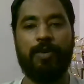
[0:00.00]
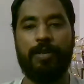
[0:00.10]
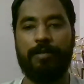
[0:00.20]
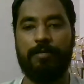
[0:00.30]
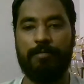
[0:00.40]

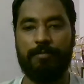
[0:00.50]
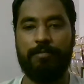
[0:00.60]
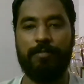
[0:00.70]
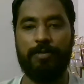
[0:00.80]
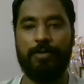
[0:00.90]

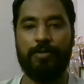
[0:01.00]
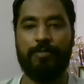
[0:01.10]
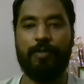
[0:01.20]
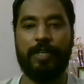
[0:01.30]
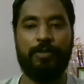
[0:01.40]

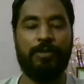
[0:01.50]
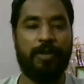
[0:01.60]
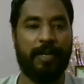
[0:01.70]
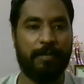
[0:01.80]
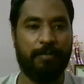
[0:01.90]
Why don't you
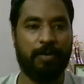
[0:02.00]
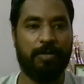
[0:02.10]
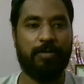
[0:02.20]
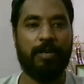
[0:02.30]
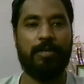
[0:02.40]
write a book?
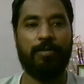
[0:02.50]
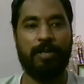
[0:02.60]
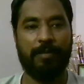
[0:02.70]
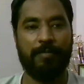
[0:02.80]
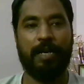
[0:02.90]
So I
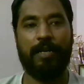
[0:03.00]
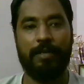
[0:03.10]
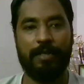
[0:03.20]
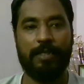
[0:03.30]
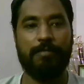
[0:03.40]
told him that
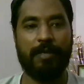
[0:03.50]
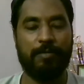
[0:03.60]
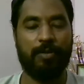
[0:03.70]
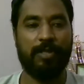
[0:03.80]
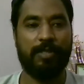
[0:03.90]
yes, my
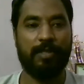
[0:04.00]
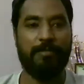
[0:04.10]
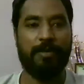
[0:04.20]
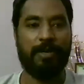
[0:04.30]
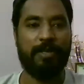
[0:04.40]
book is in
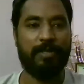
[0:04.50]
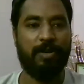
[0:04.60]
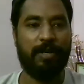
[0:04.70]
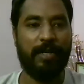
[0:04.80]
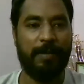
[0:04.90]
progress
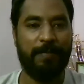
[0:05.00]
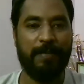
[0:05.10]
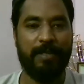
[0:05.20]
already.